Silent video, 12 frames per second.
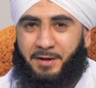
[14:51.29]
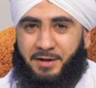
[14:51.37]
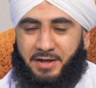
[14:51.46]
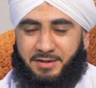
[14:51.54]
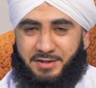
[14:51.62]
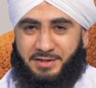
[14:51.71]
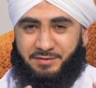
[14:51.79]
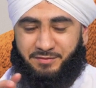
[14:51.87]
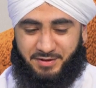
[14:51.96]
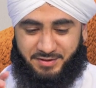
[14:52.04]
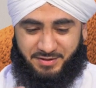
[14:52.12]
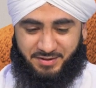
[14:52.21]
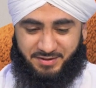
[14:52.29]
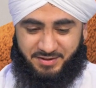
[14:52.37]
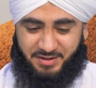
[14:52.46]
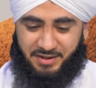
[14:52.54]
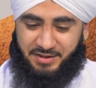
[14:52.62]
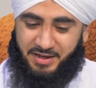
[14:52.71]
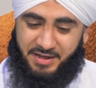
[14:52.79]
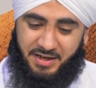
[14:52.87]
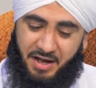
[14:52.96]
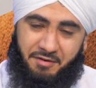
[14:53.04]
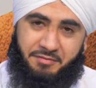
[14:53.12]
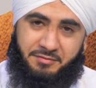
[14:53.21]
He read these verses and then he
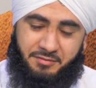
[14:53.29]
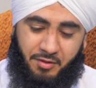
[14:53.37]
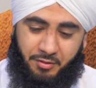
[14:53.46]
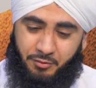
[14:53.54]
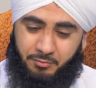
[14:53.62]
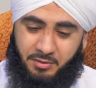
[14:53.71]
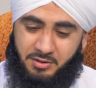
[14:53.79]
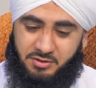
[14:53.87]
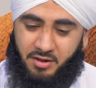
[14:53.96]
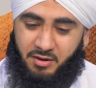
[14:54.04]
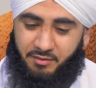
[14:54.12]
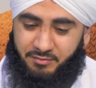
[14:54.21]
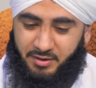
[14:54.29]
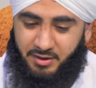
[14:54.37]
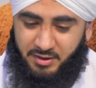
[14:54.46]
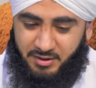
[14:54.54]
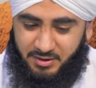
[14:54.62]
left. Thumman sarafa.